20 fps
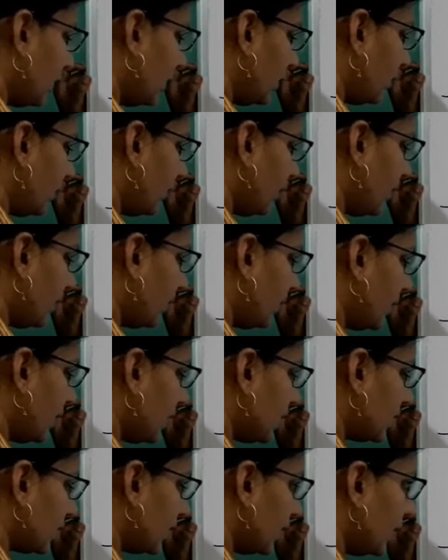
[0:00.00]
12
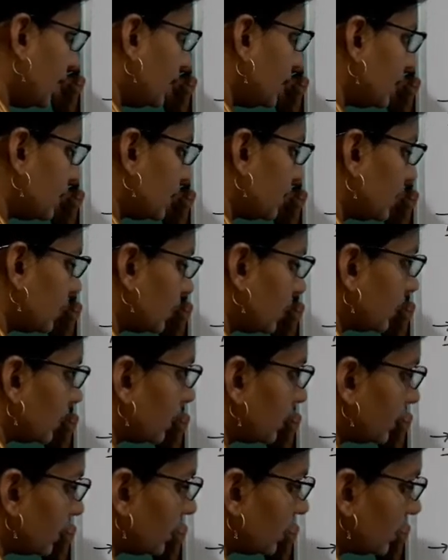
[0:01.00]
plus x,
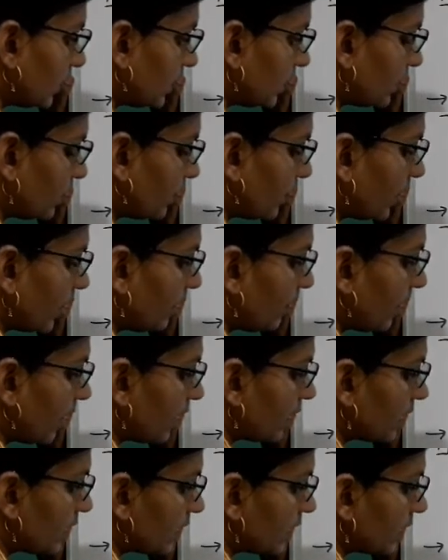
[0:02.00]
12
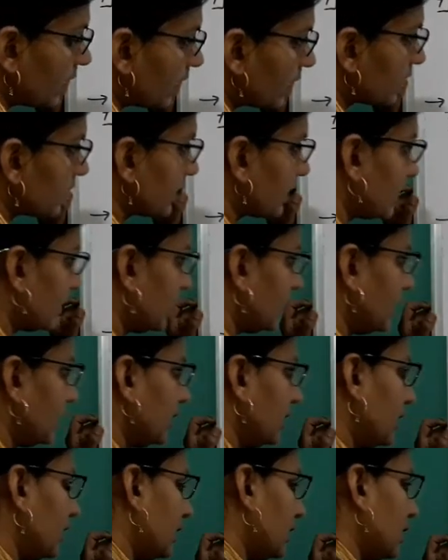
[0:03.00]
minus x,
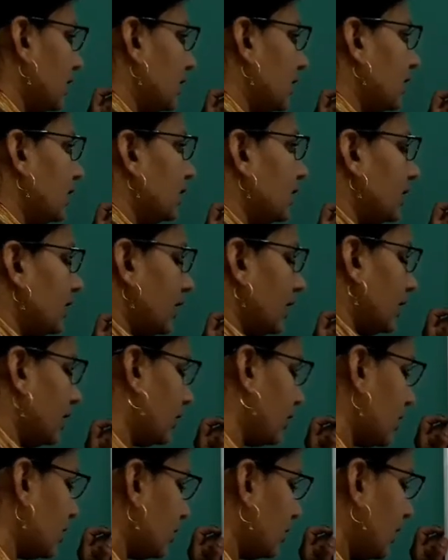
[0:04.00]
take
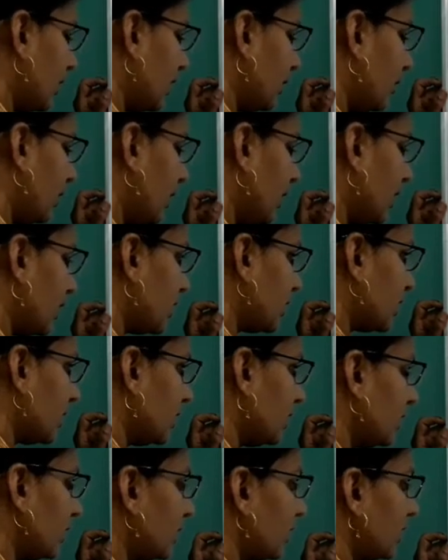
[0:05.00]
cross
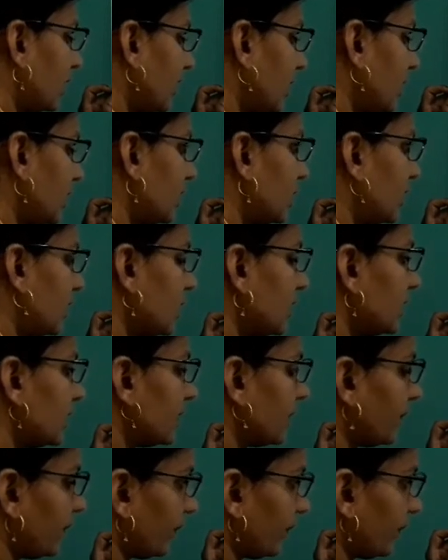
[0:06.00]
multiplication, 36,